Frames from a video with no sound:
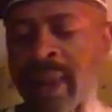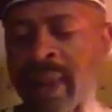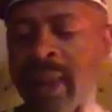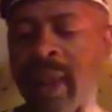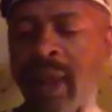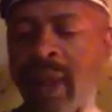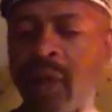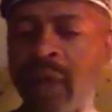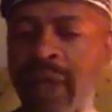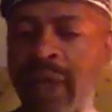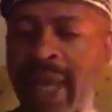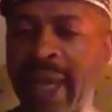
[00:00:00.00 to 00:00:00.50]

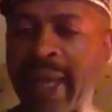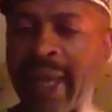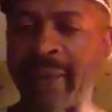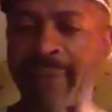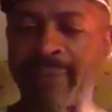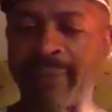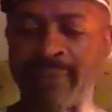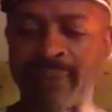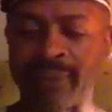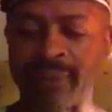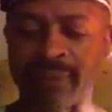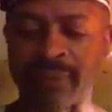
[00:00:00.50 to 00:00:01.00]
Okay,
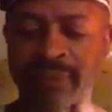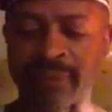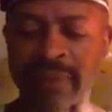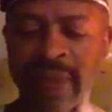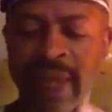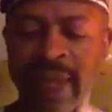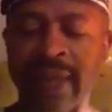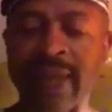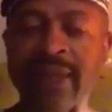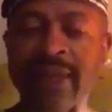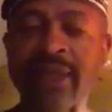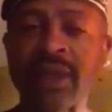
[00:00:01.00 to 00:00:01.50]

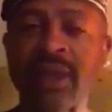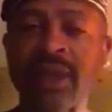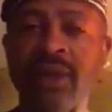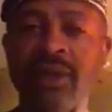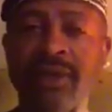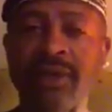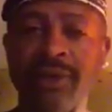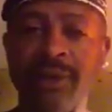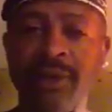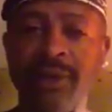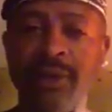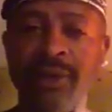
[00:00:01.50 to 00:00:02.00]
now let's go
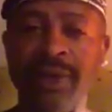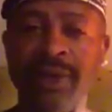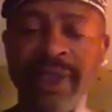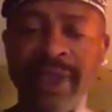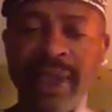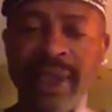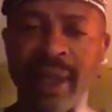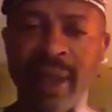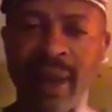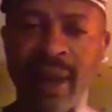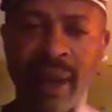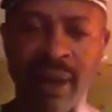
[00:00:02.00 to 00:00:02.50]
to the
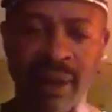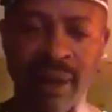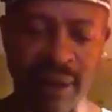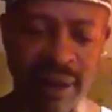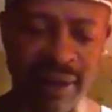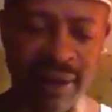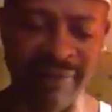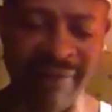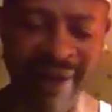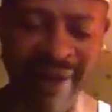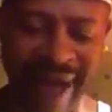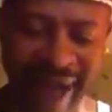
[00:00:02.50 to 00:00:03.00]
law
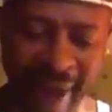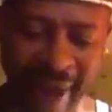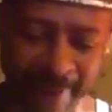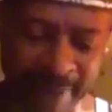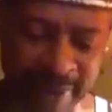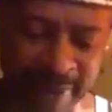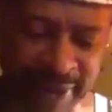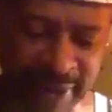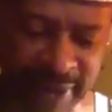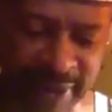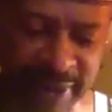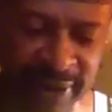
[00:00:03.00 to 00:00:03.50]
of
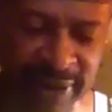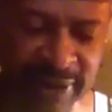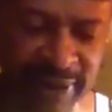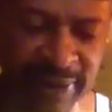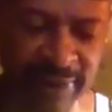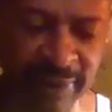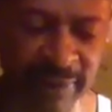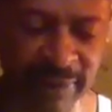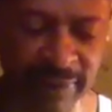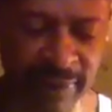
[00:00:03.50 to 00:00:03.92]
opposites.